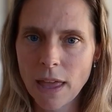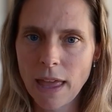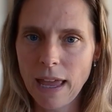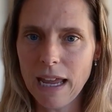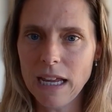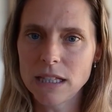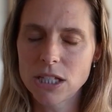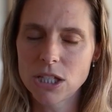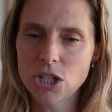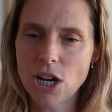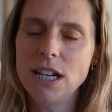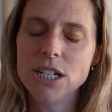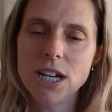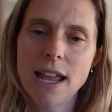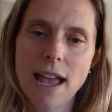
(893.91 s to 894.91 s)
It's
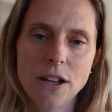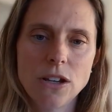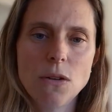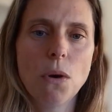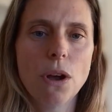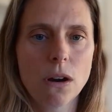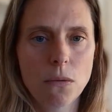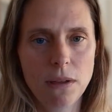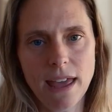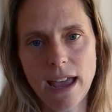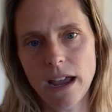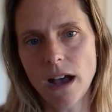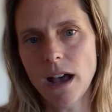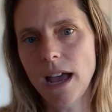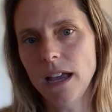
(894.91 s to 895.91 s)
changing how you work with
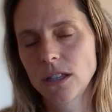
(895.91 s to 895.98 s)
AI.